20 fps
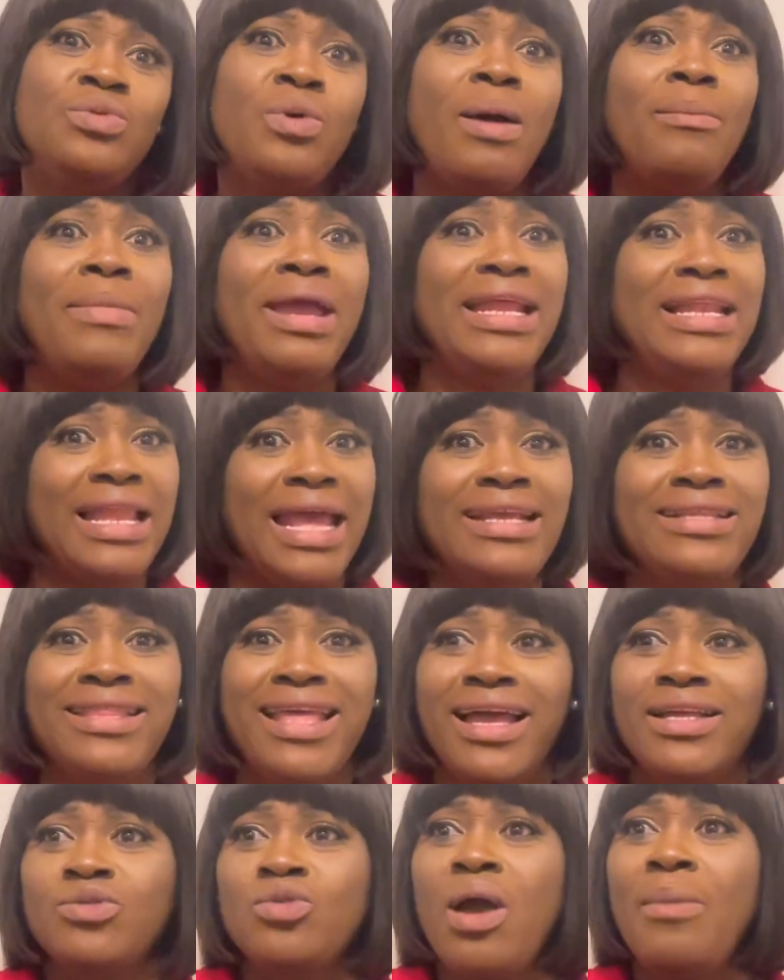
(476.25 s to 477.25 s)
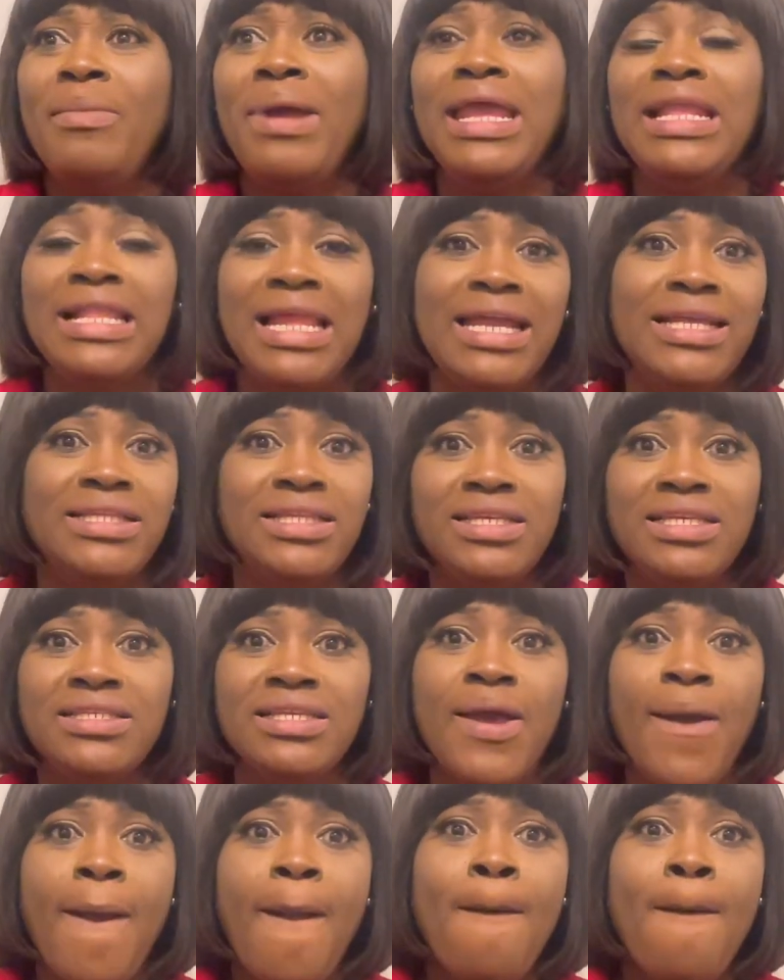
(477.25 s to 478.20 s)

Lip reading: Why am I like that? Why am I like this?